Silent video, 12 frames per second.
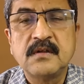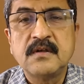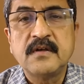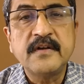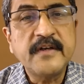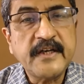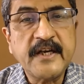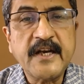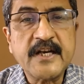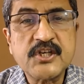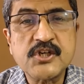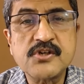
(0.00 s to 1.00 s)

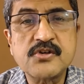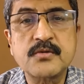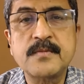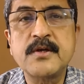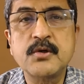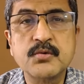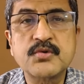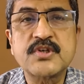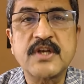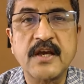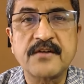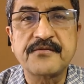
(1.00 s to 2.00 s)
Redirection should be used
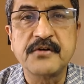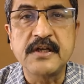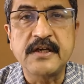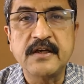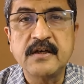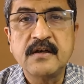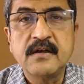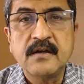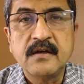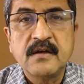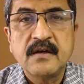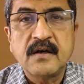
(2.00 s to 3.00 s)
carefully,
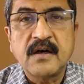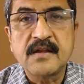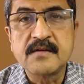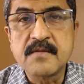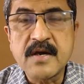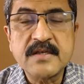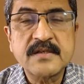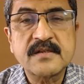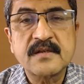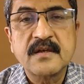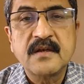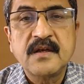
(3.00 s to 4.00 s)

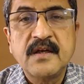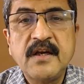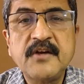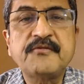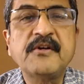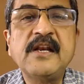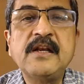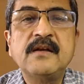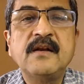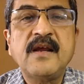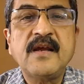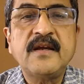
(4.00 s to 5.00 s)
otherwise it will
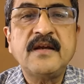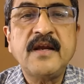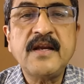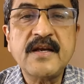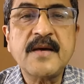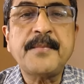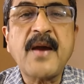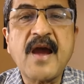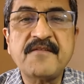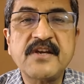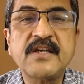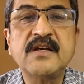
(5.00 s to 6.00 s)
end up
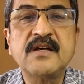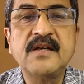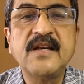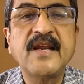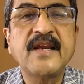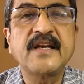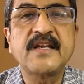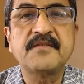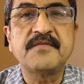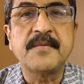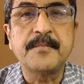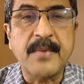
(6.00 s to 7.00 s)
having a
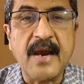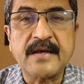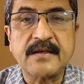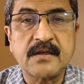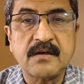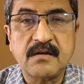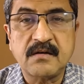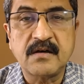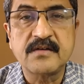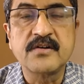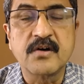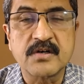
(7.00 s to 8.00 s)
negative impact
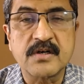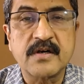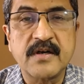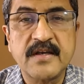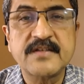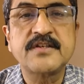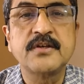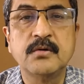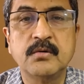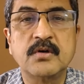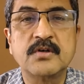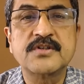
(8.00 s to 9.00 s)
on your
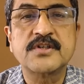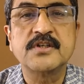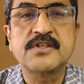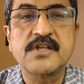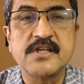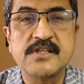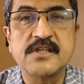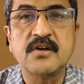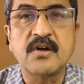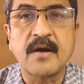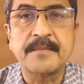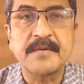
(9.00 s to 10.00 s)
SEO or search engine
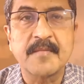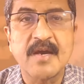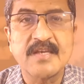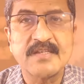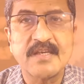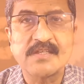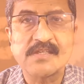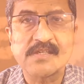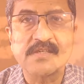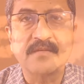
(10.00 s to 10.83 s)
optimization.